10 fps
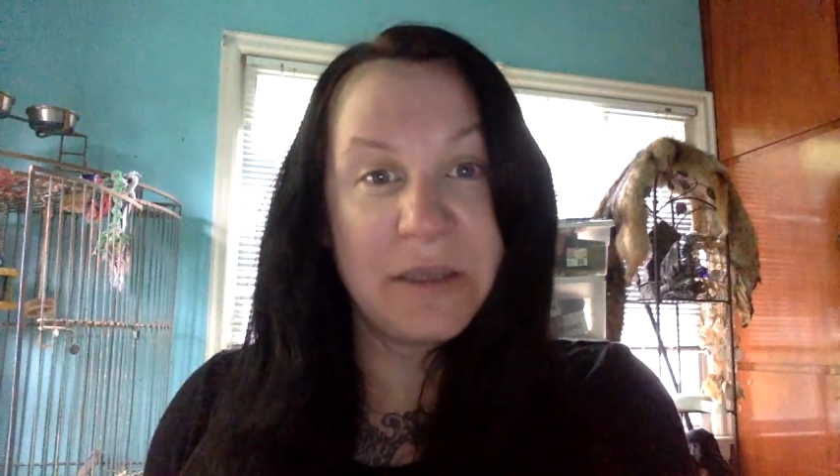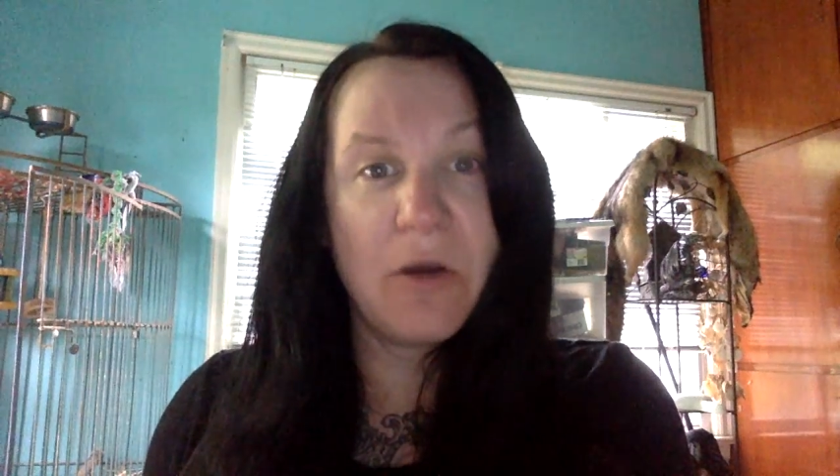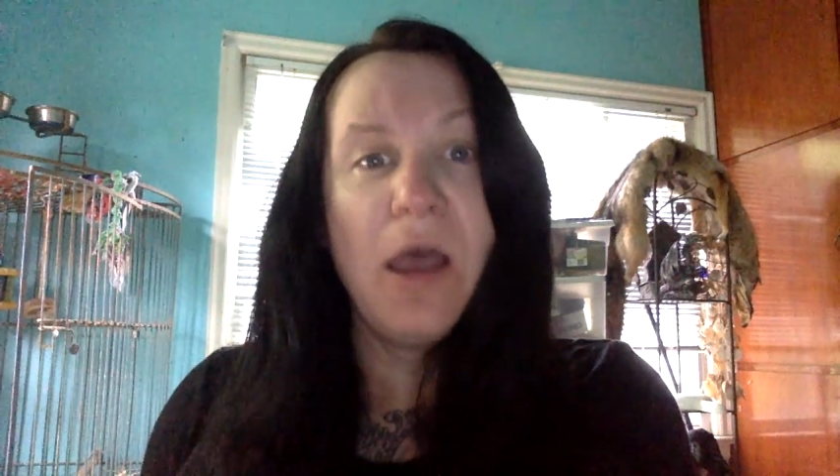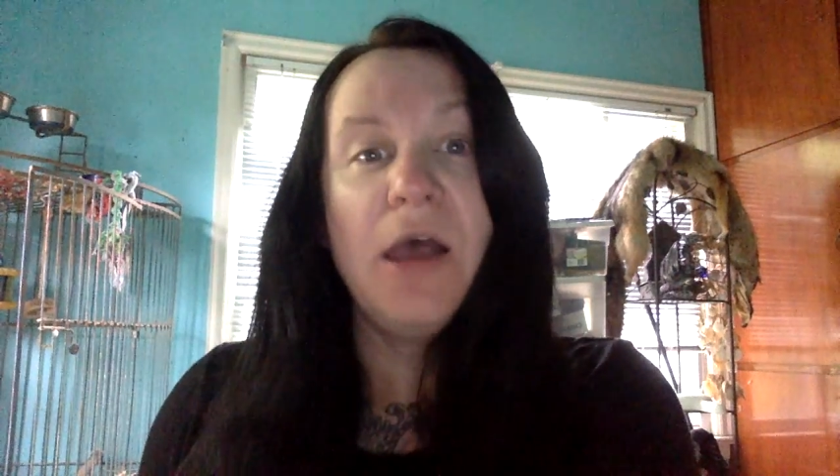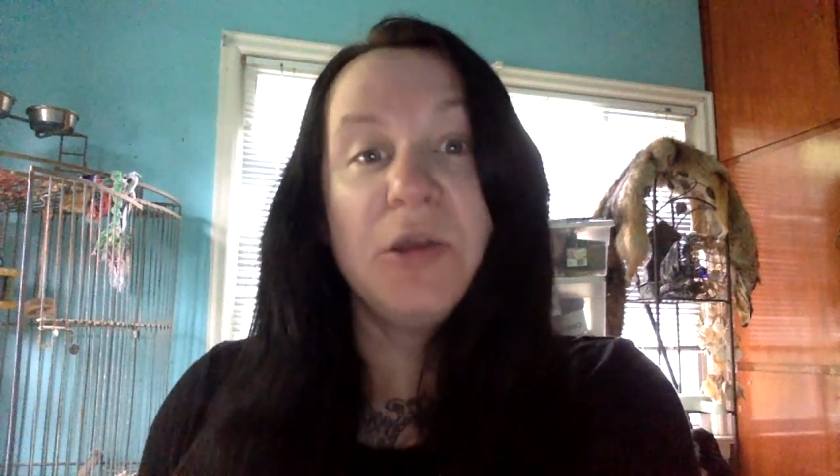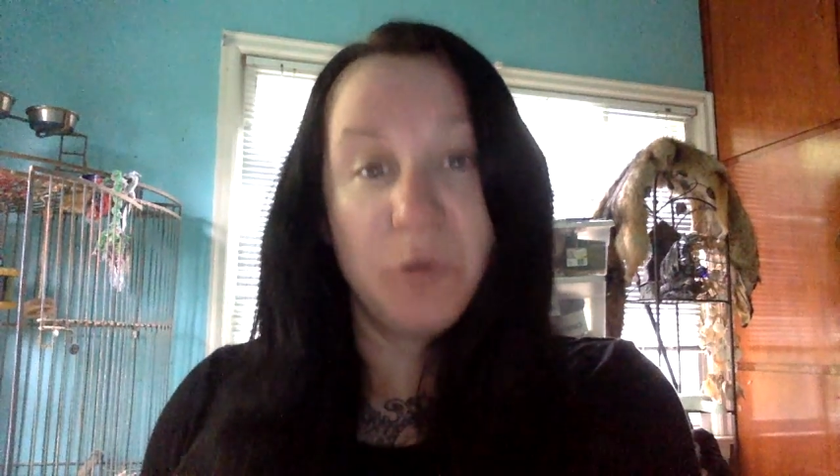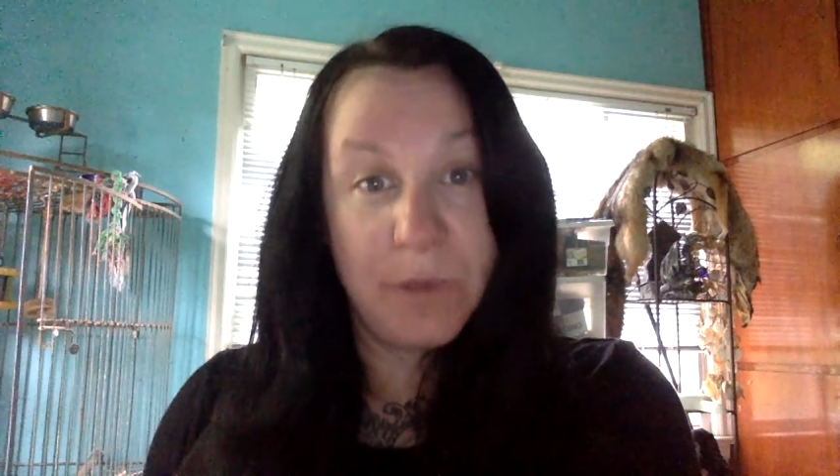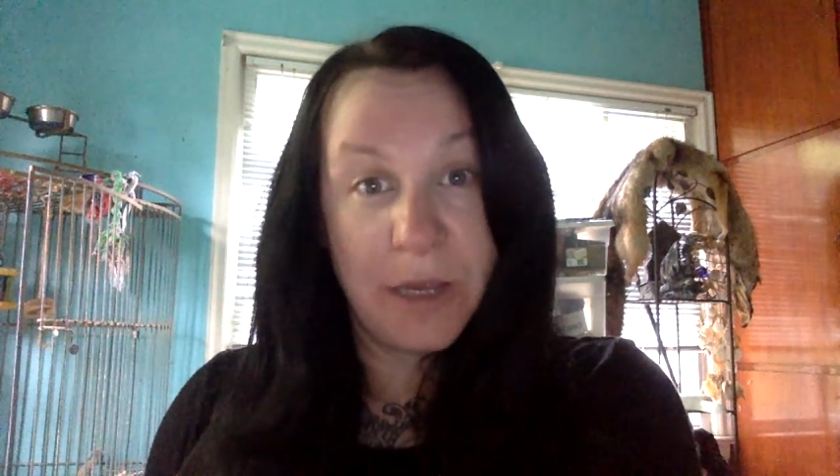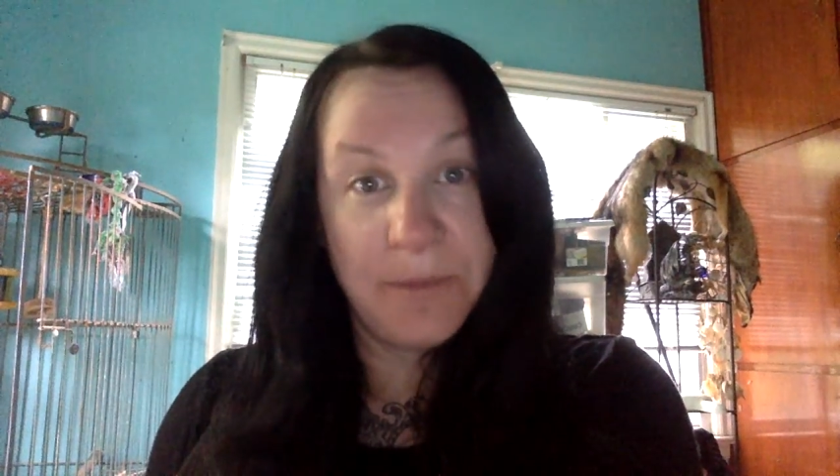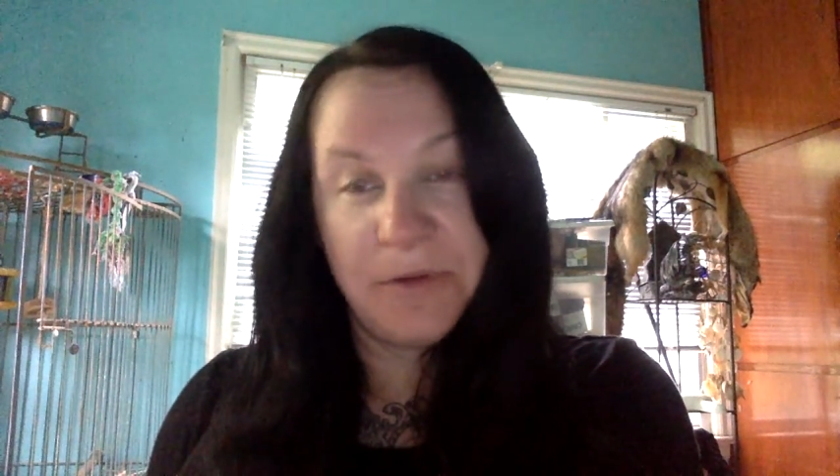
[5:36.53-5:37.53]
So you'll
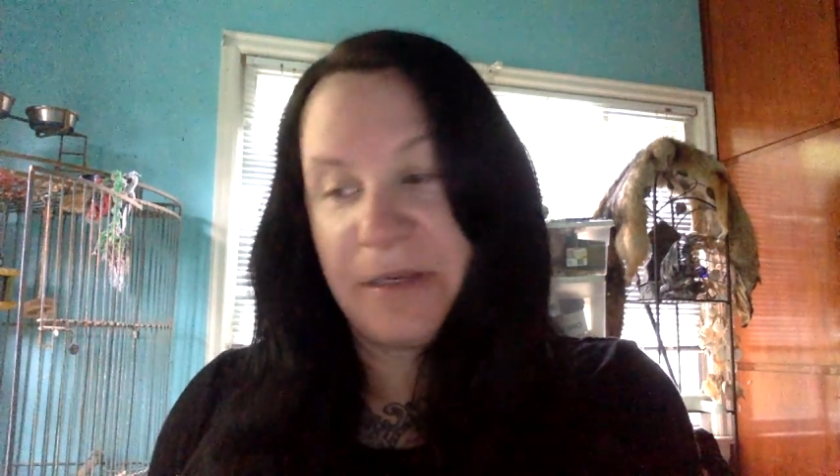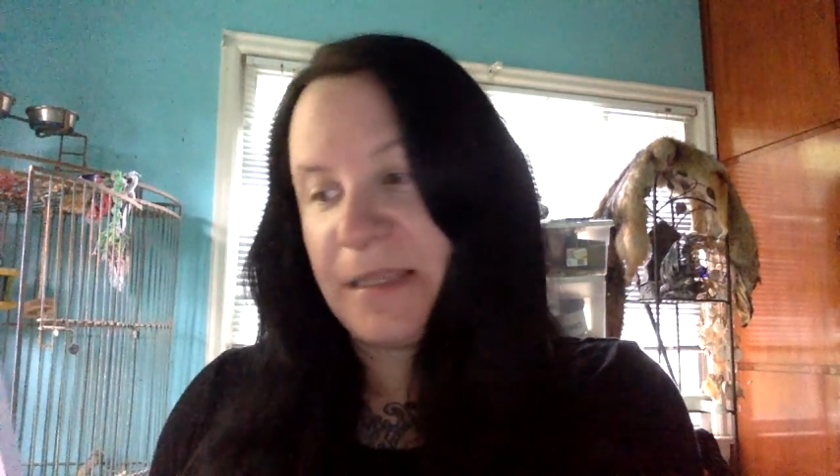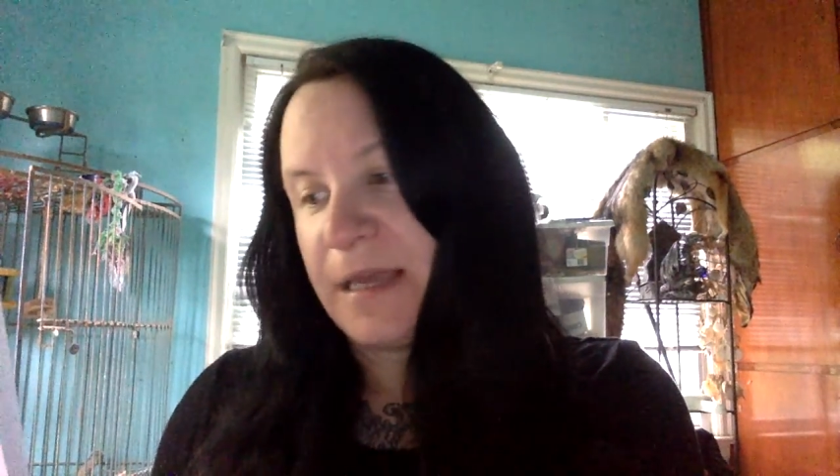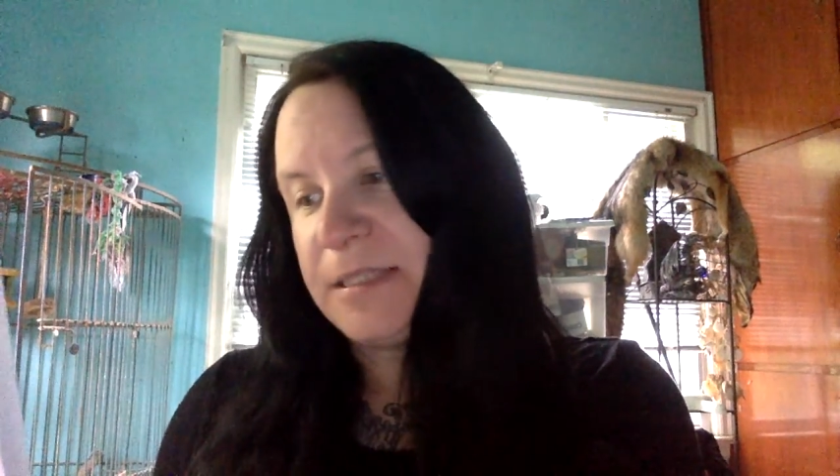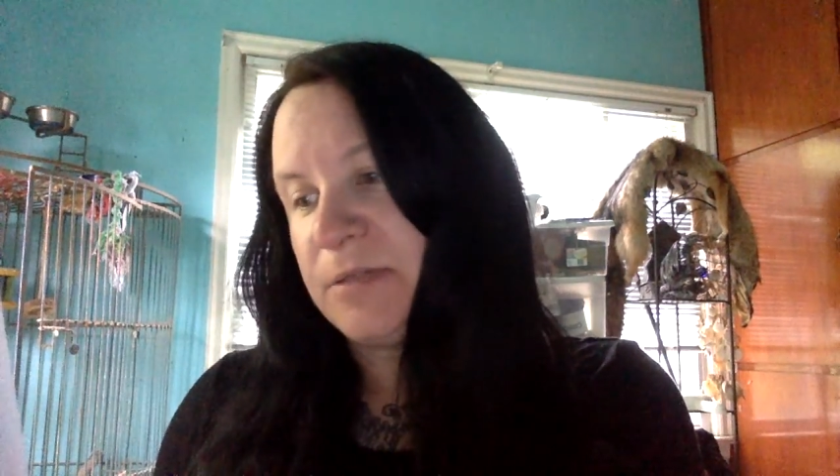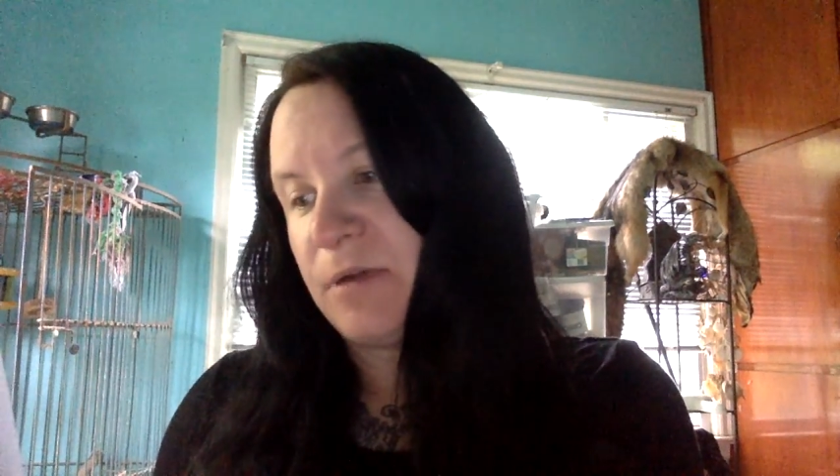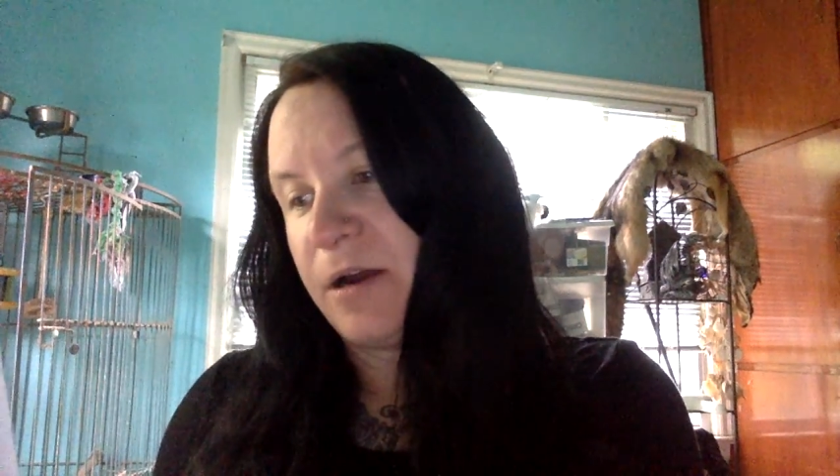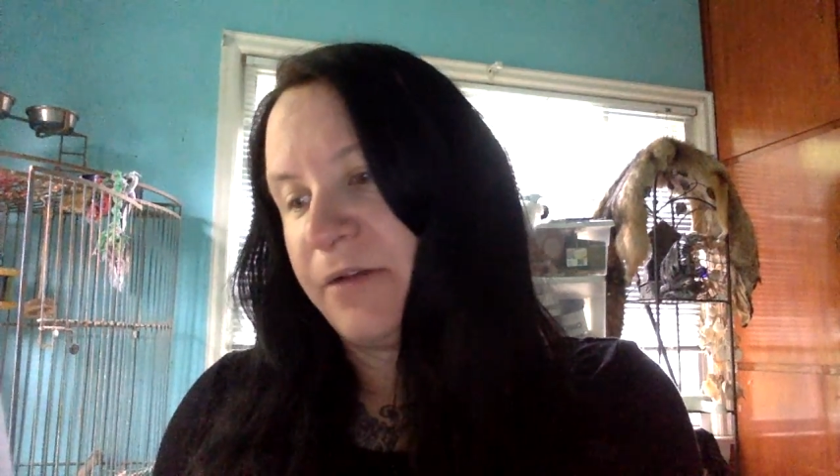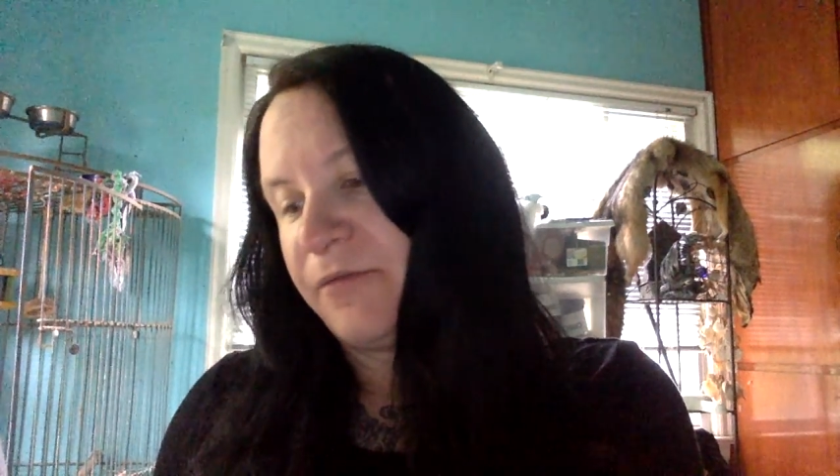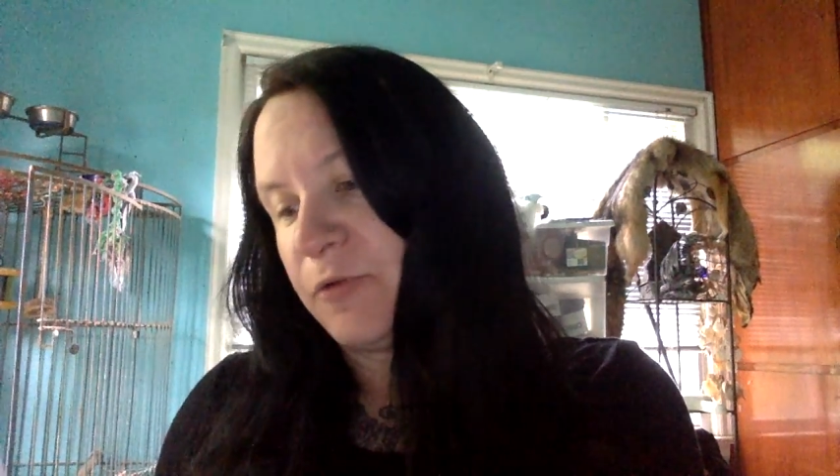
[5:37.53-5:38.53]
be uploading that to
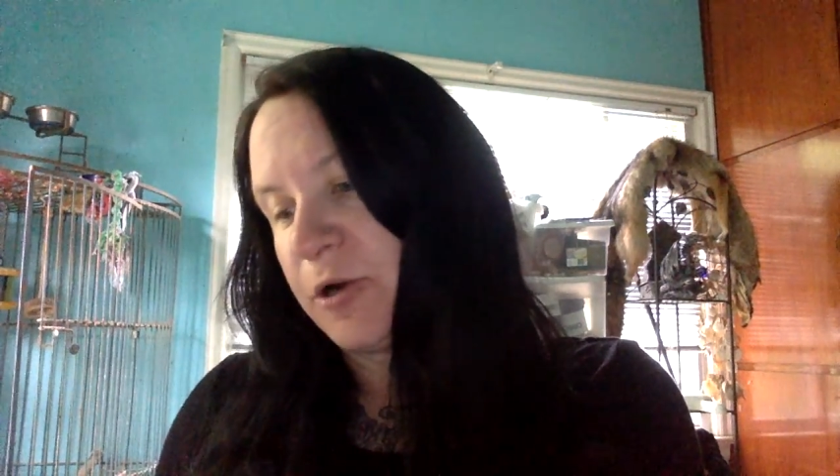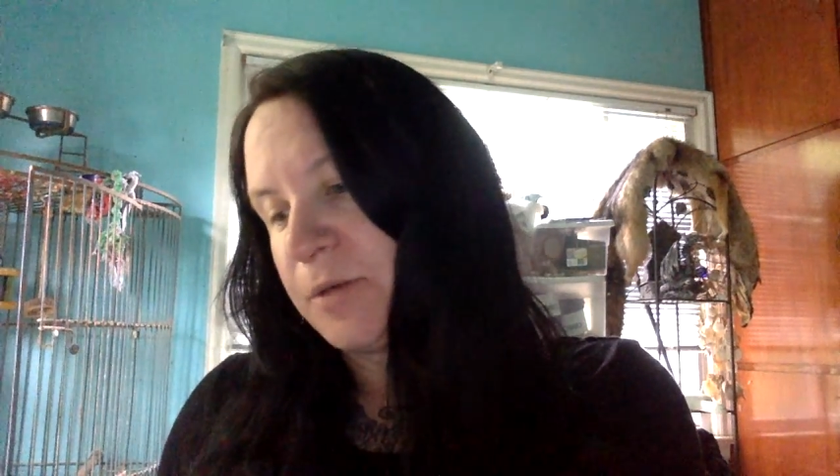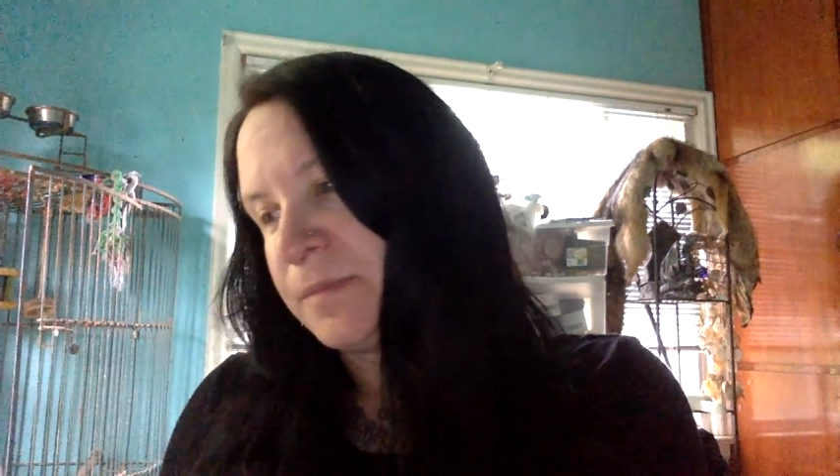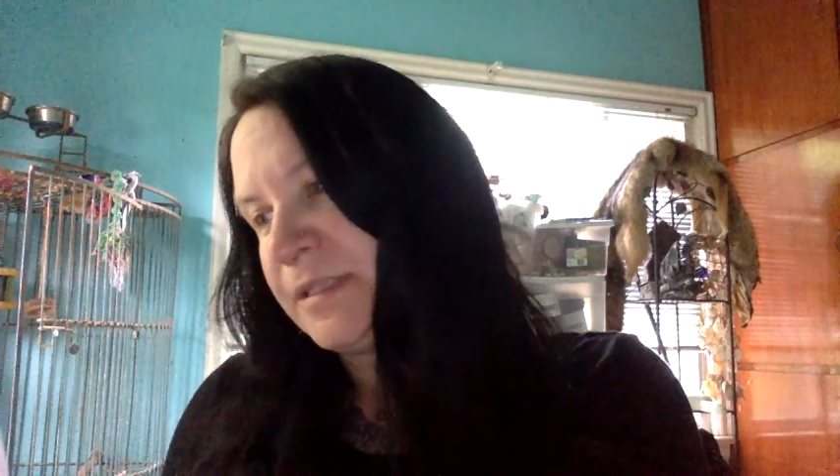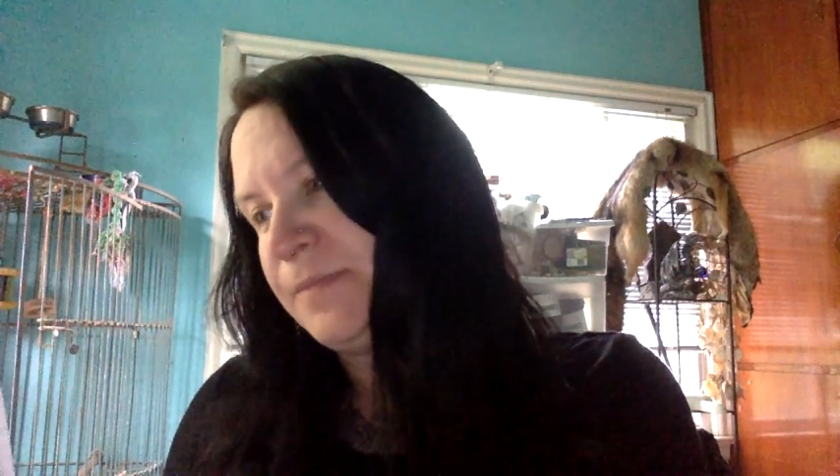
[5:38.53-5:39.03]
our forum